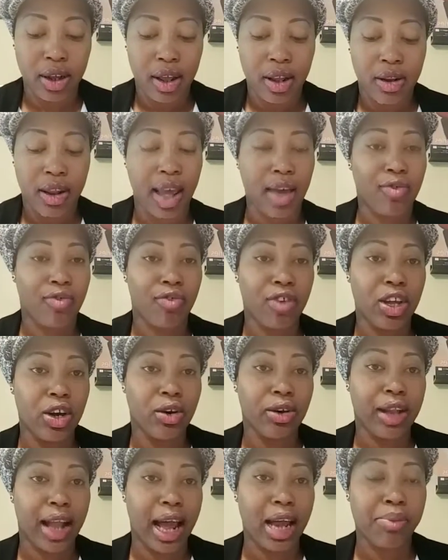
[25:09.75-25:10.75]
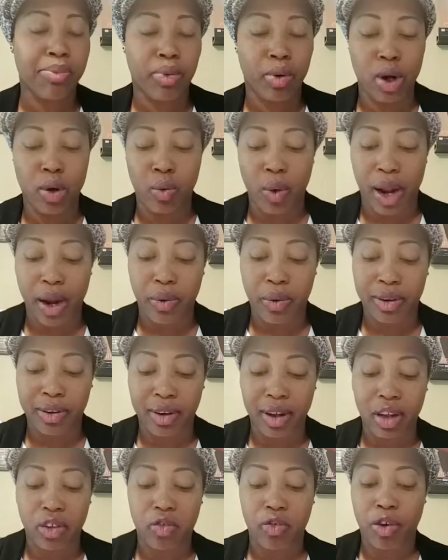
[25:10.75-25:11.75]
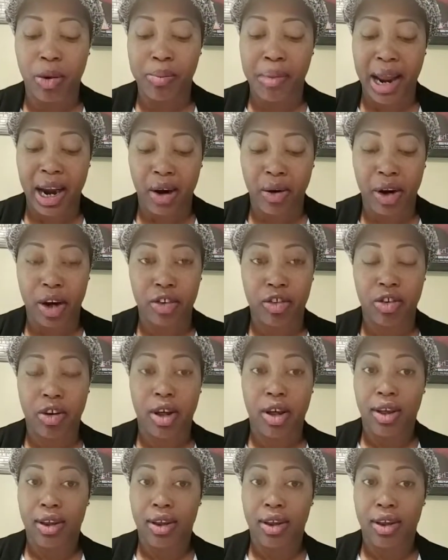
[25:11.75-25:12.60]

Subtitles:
that feel like prerequisites for marriage,